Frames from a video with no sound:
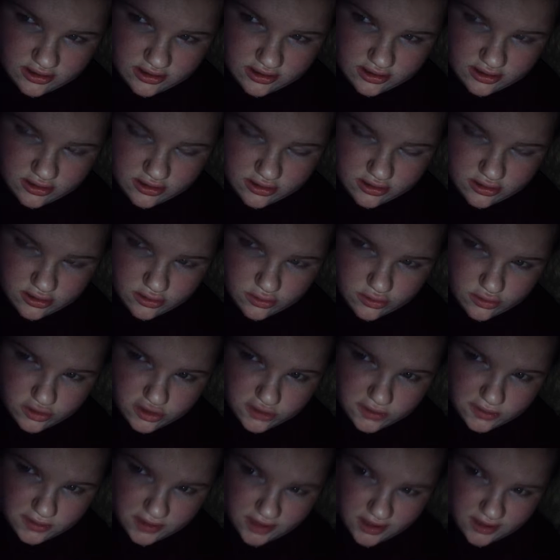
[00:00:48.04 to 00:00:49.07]
School
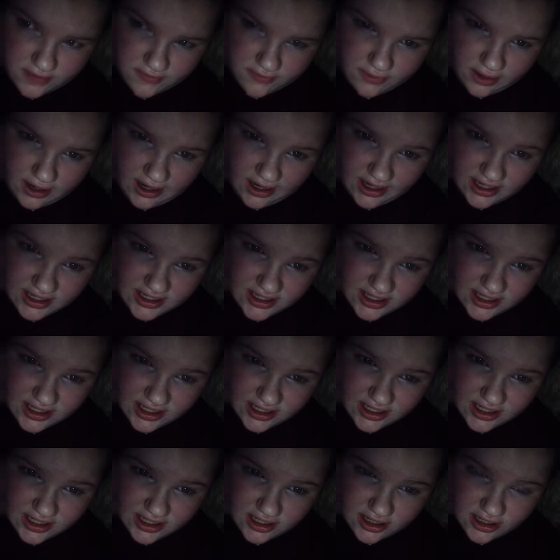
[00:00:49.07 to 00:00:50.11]
Spirit. Friday is
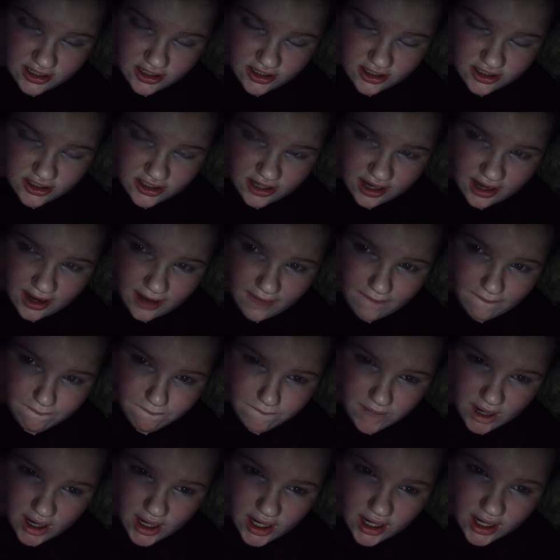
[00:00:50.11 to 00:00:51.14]
Class Colors. And
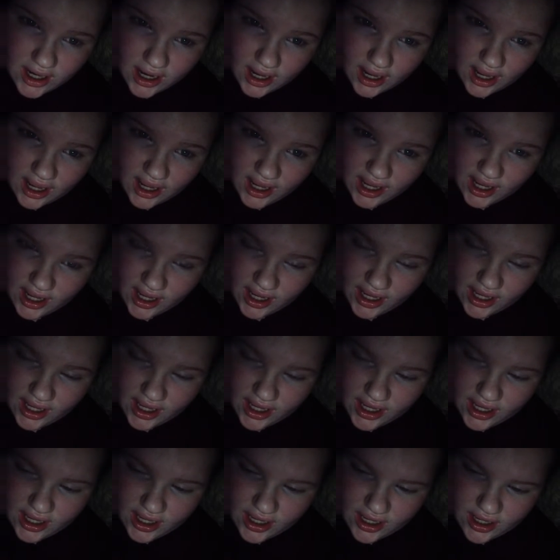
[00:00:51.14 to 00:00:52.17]
Monday
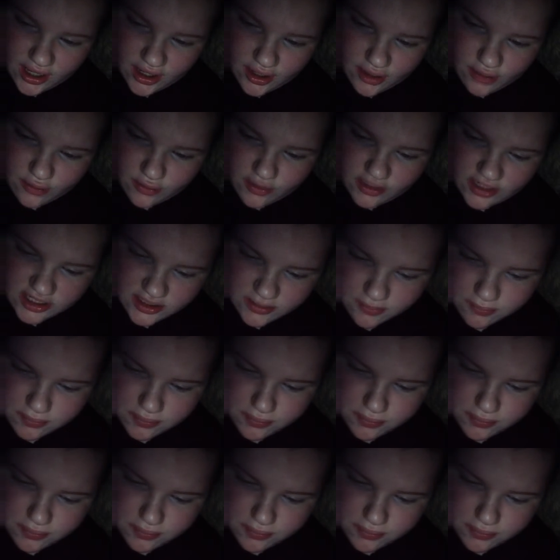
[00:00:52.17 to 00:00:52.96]
was